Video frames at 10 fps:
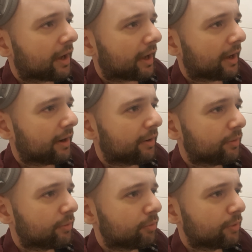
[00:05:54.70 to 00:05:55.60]

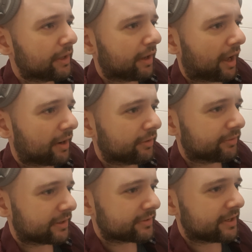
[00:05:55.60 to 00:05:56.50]
how we handle
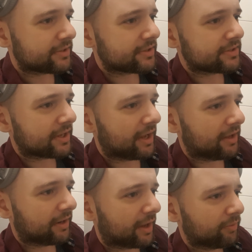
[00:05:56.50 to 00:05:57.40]
translations
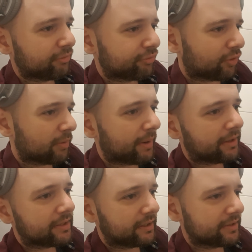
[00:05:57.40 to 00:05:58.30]
and how the
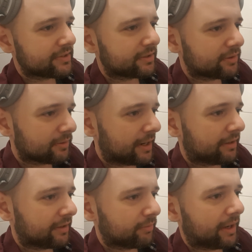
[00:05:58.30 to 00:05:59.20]
formatting isn't
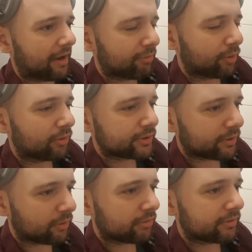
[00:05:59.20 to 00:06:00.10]
correct and we have no
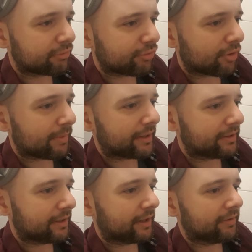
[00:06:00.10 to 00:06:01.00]
control over the
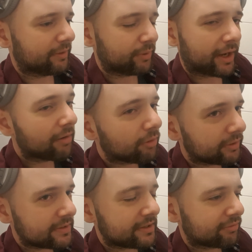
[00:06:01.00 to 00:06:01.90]
formatting, and that we have all
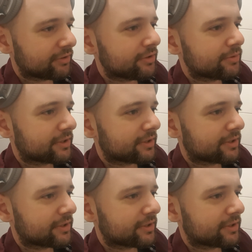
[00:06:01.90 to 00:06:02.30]
these different use